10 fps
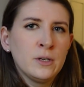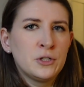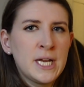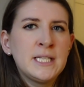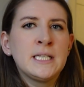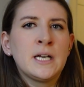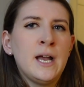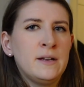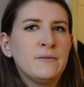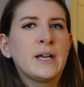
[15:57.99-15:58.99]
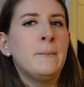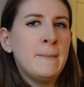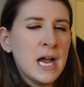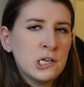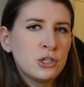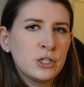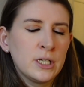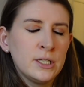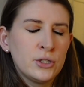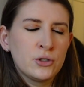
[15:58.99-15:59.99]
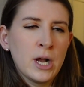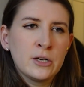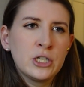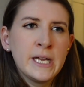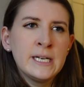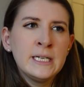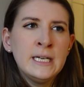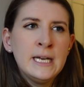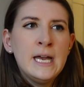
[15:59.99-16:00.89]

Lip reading: crochets and kind of like a mesh construction.